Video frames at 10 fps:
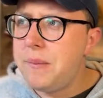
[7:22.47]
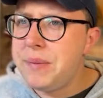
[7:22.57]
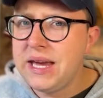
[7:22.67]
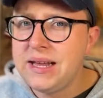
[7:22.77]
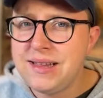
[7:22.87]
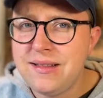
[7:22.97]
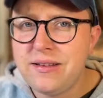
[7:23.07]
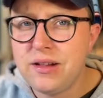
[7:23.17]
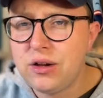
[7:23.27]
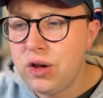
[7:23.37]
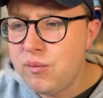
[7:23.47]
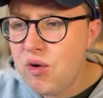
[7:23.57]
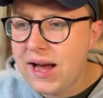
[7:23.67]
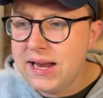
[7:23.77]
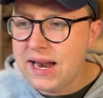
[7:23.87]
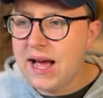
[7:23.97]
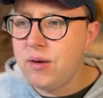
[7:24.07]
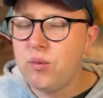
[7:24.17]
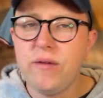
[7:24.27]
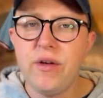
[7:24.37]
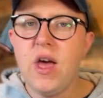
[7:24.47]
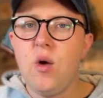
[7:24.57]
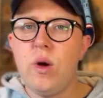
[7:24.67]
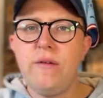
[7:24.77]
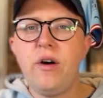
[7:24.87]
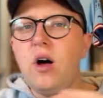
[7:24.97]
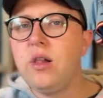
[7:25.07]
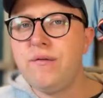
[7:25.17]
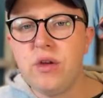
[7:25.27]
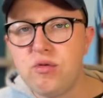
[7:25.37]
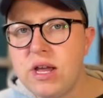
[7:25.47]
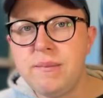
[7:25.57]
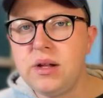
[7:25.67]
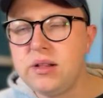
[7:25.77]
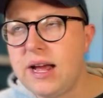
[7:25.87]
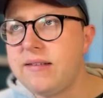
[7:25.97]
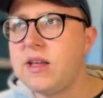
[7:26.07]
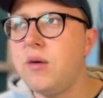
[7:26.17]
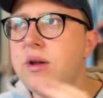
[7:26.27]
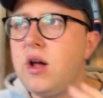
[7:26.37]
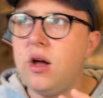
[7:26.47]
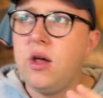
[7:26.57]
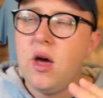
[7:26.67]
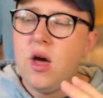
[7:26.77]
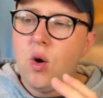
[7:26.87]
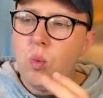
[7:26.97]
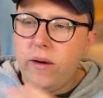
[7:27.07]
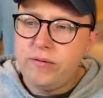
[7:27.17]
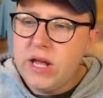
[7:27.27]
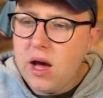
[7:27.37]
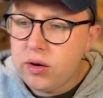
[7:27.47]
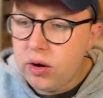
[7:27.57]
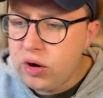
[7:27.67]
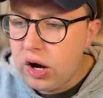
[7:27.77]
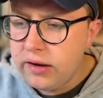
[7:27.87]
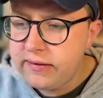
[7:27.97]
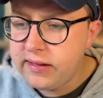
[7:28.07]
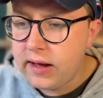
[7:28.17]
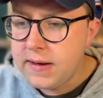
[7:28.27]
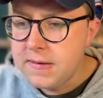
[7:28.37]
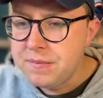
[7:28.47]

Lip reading: appealing to the club right now with all of the rebuild that's going on. With Diogo Costa,